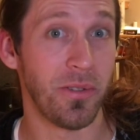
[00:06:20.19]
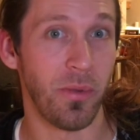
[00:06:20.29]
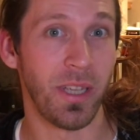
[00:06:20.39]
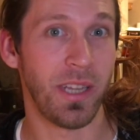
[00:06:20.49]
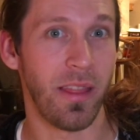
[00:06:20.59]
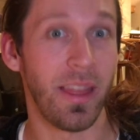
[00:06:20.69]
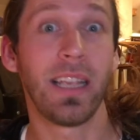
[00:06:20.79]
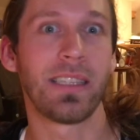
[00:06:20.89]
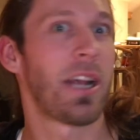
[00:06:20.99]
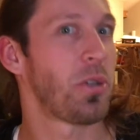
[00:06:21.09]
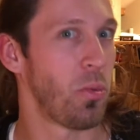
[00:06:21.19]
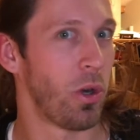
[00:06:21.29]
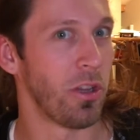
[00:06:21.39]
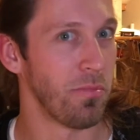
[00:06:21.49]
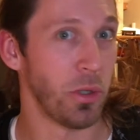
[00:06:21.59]
So this, I think, is actually
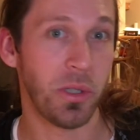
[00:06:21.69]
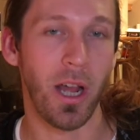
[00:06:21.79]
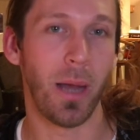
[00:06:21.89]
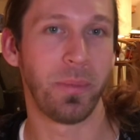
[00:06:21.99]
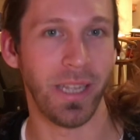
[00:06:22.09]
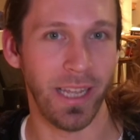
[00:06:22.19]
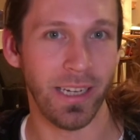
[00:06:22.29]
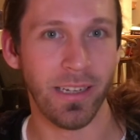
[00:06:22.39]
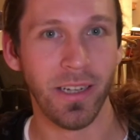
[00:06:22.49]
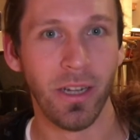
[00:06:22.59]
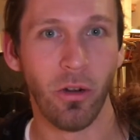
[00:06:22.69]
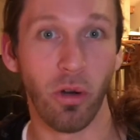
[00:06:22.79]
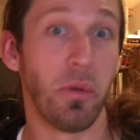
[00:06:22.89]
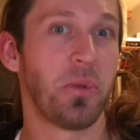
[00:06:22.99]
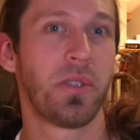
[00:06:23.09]
one of the most complicated
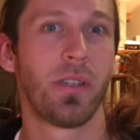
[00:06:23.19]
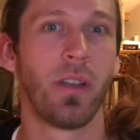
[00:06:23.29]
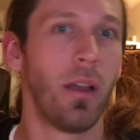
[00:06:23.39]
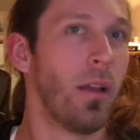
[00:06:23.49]
or most